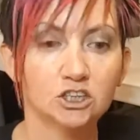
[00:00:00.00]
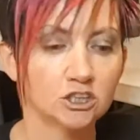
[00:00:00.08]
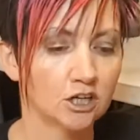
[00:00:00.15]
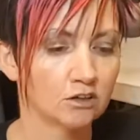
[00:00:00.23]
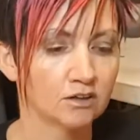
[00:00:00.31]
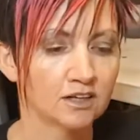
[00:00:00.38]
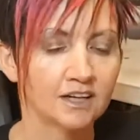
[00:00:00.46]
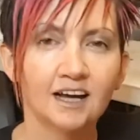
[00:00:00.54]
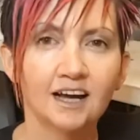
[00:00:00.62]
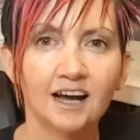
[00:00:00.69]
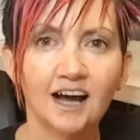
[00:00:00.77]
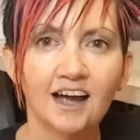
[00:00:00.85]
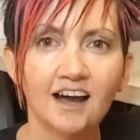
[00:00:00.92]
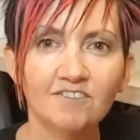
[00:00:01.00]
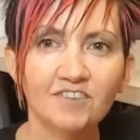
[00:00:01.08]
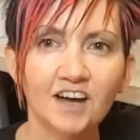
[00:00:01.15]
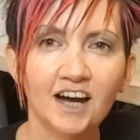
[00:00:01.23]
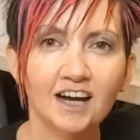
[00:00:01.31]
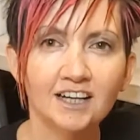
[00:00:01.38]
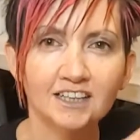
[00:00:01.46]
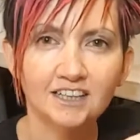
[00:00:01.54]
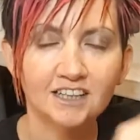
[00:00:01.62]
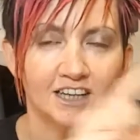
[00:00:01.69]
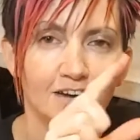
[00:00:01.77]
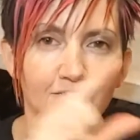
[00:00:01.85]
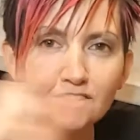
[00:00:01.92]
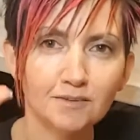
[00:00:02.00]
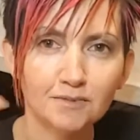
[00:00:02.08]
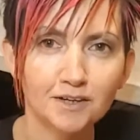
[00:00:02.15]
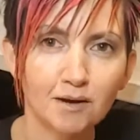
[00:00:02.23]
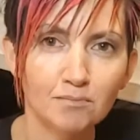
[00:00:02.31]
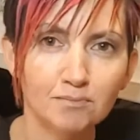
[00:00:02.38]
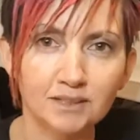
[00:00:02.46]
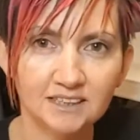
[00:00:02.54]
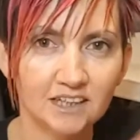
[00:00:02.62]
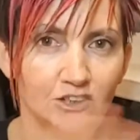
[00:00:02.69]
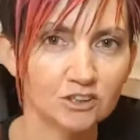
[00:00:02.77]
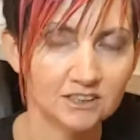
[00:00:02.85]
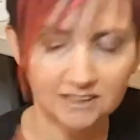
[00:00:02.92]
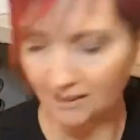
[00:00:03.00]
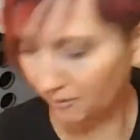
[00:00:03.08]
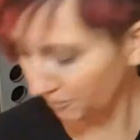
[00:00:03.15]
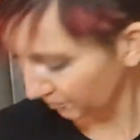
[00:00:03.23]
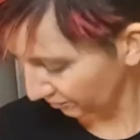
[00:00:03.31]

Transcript: So I have that, covered up the numbers, I couldn't sell them.